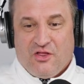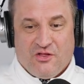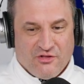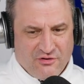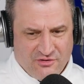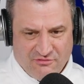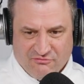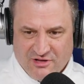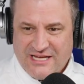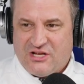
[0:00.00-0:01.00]
they're
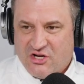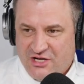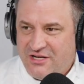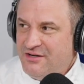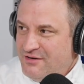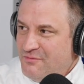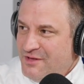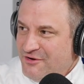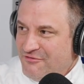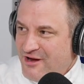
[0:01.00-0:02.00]
really good
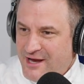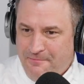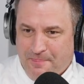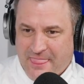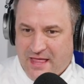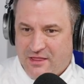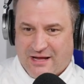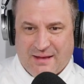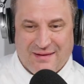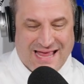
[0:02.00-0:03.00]
when they're right.
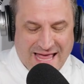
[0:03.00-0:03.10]
They can beat